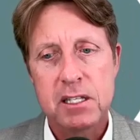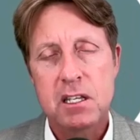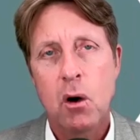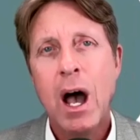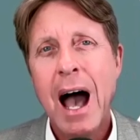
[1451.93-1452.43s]

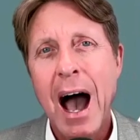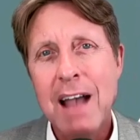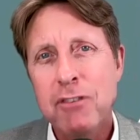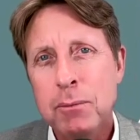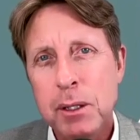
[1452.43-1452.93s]
So I
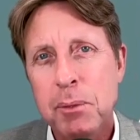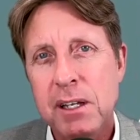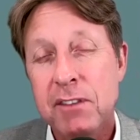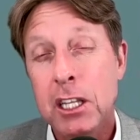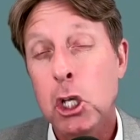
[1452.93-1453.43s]
firmly
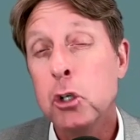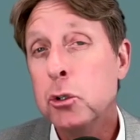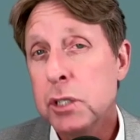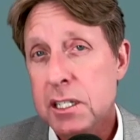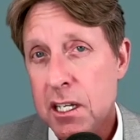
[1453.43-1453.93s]
believe that the who
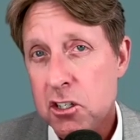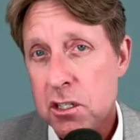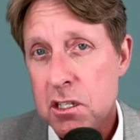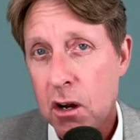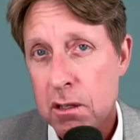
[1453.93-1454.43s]

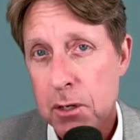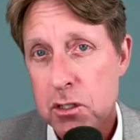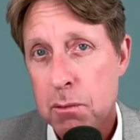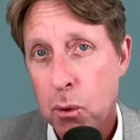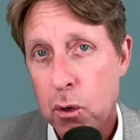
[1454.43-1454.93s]
decisions are the most
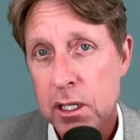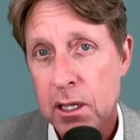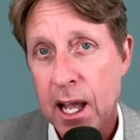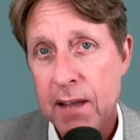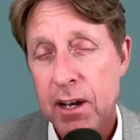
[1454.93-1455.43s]
important in life.